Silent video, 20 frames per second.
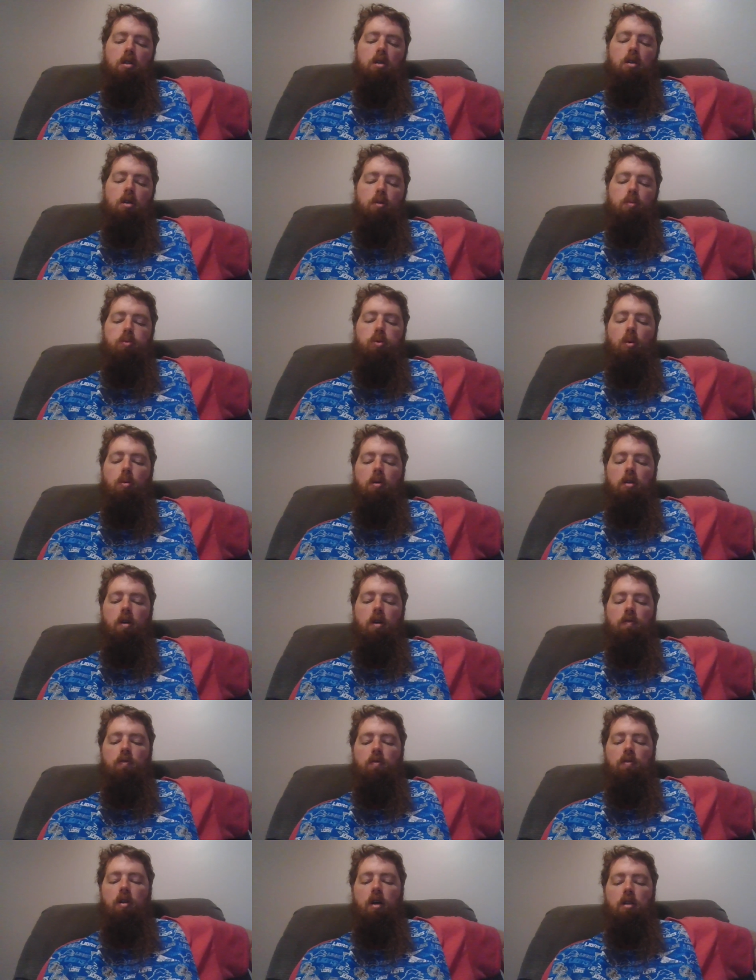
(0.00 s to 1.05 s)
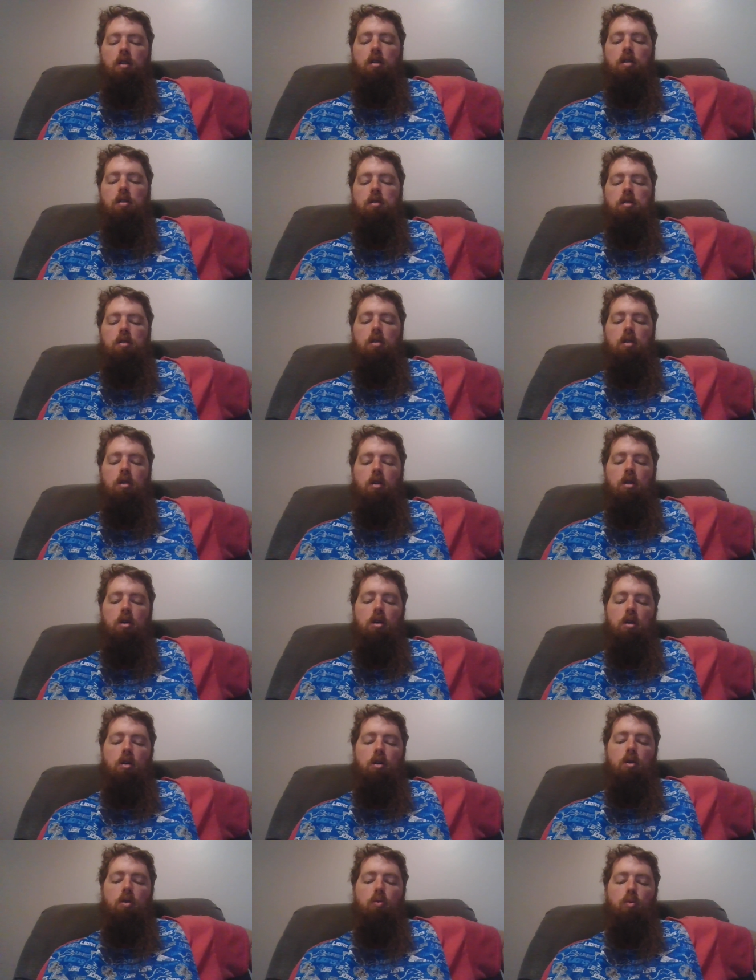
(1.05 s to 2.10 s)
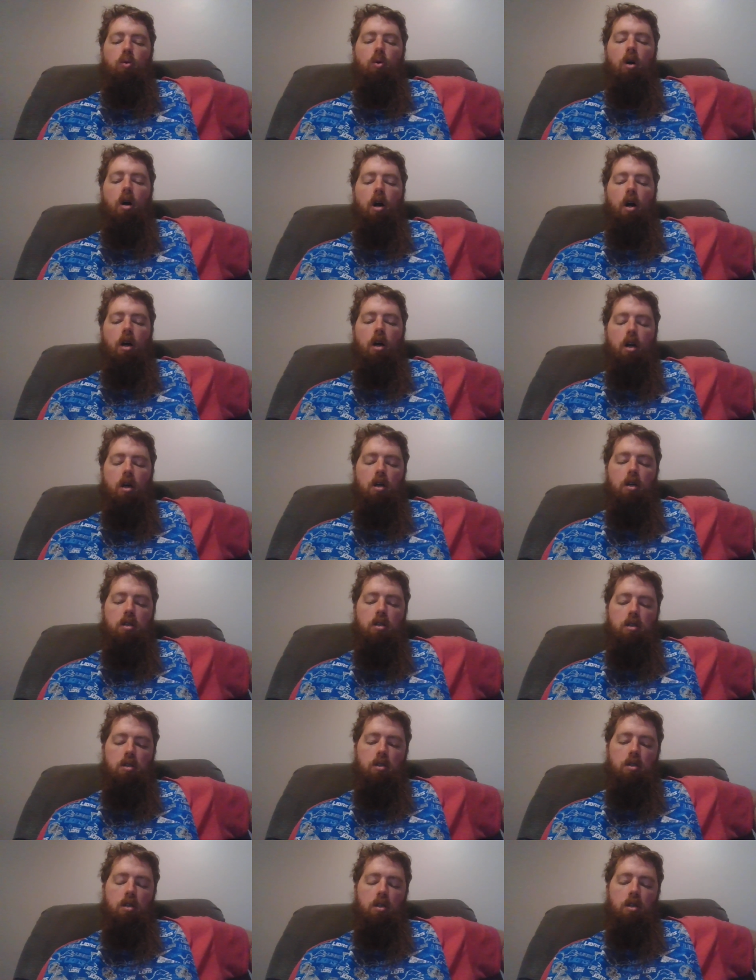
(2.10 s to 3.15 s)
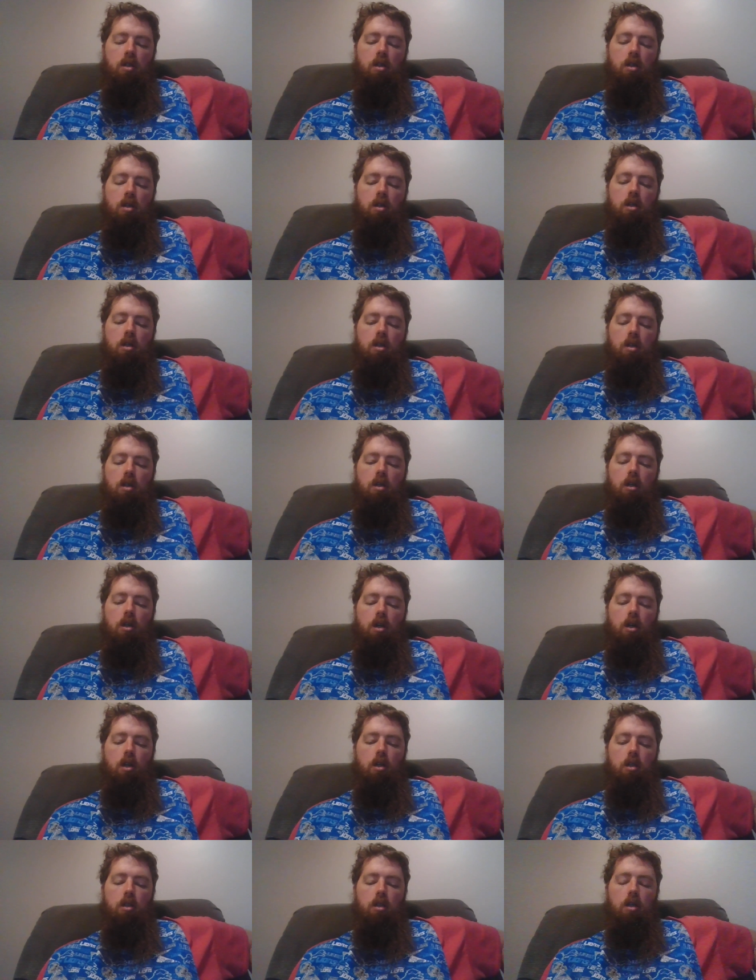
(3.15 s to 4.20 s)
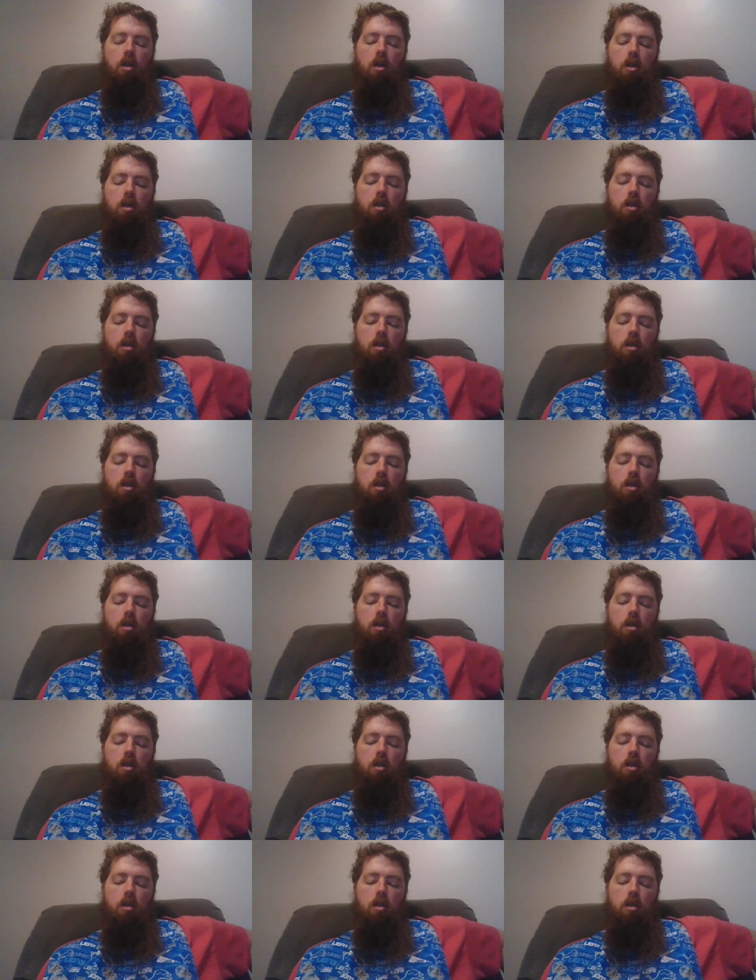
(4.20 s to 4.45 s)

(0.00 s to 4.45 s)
the appropriate name for that is the Ruach. And